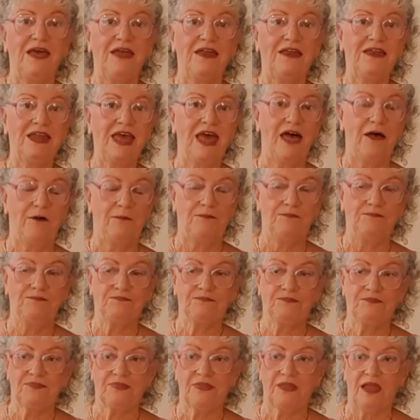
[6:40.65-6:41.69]
Now,
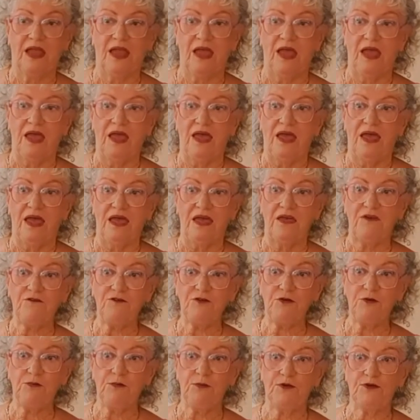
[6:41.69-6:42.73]
if
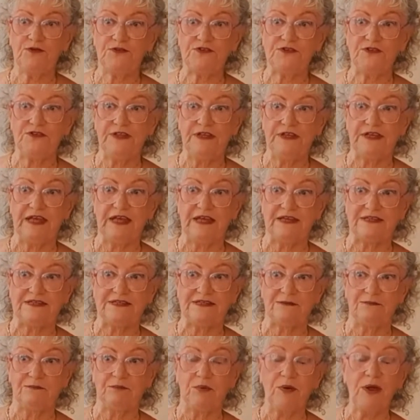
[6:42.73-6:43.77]
you're a person that gets
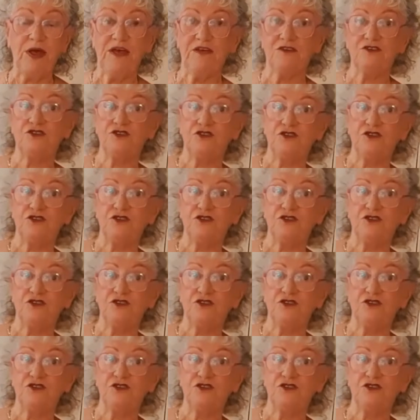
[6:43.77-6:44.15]
depressed,